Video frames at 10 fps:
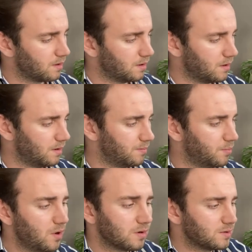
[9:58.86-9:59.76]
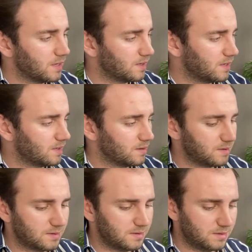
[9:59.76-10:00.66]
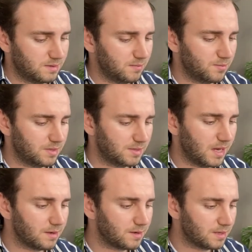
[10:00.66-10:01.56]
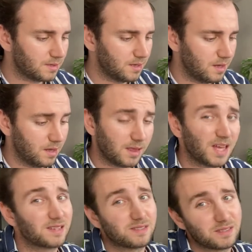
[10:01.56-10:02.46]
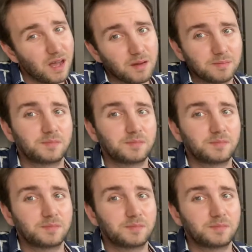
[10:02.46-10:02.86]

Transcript: box and then simply send it, like some